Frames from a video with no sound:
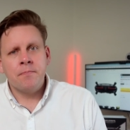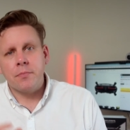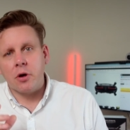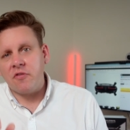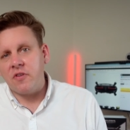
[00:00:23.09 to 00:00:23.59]

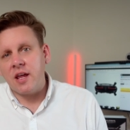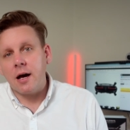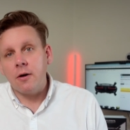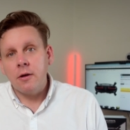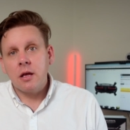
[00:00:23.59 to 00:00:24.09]
both
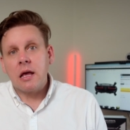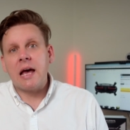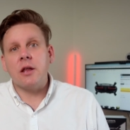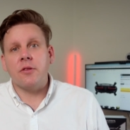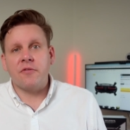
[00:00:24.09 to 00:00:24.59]
now
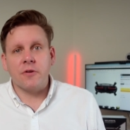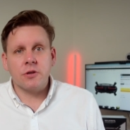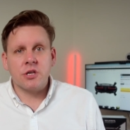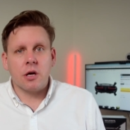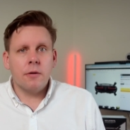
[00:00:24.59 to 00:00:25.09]
and in the
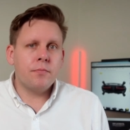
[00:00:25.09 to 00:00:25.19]
future.